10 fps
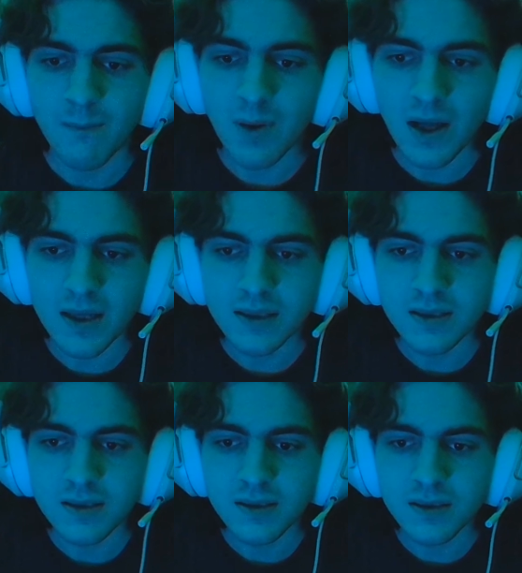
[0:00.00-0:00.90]
But
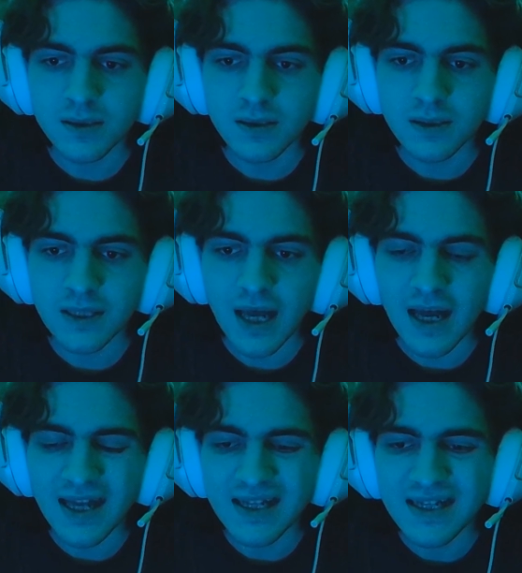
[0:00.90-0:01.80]
yeah,
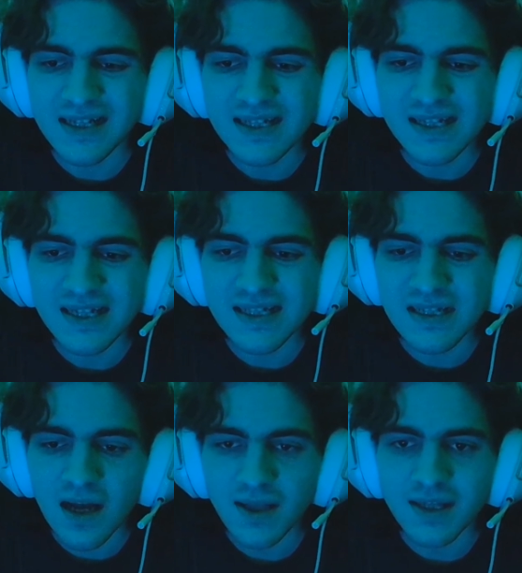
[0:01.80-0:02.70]
it's
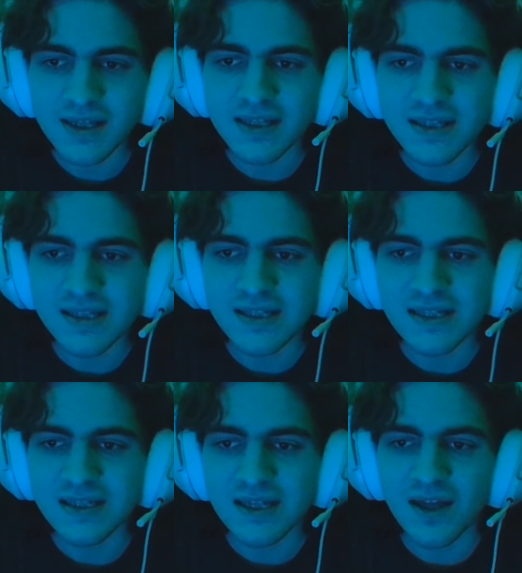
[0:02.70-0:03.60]
not that this is
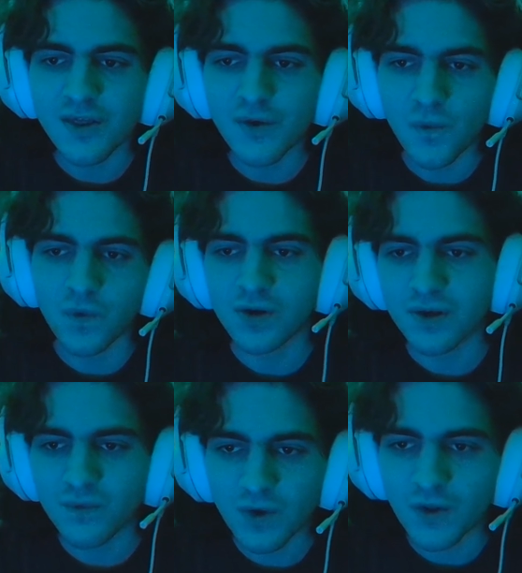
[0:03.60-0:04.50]

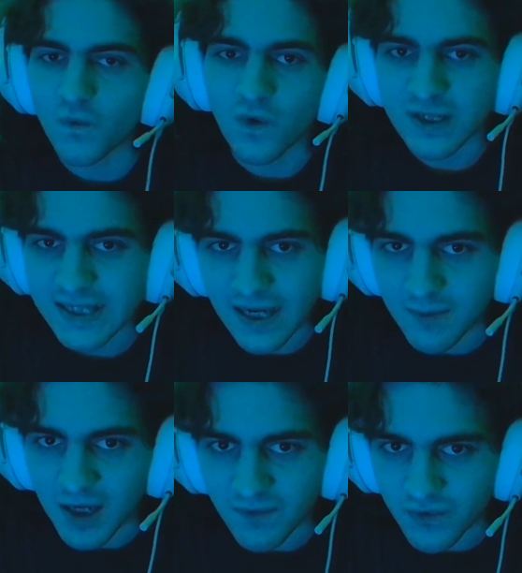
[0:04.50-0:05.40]
one of the worst
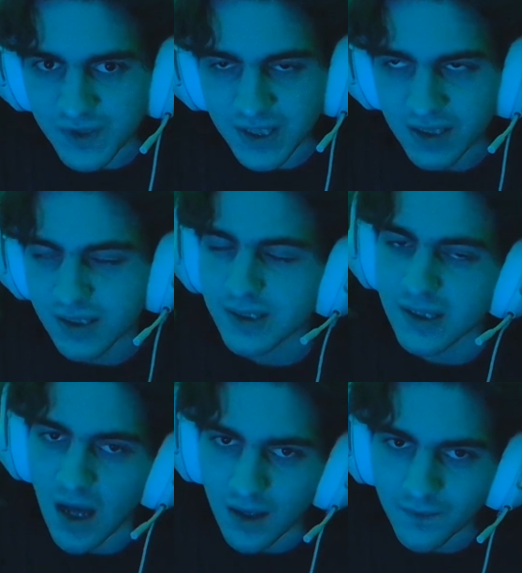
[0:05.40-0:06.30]
anime I've ever seen, because it's
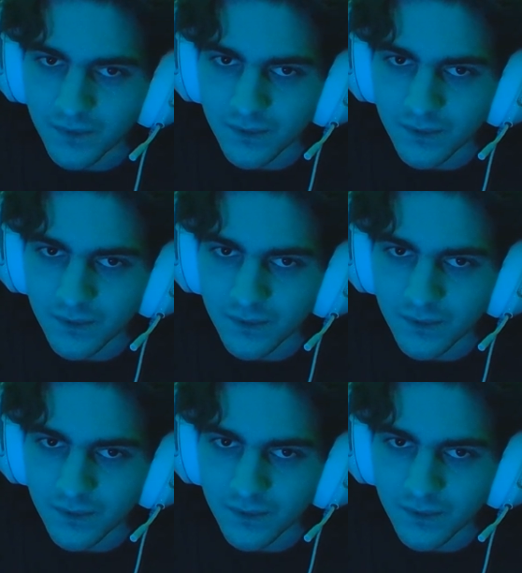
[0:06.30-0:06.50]
not.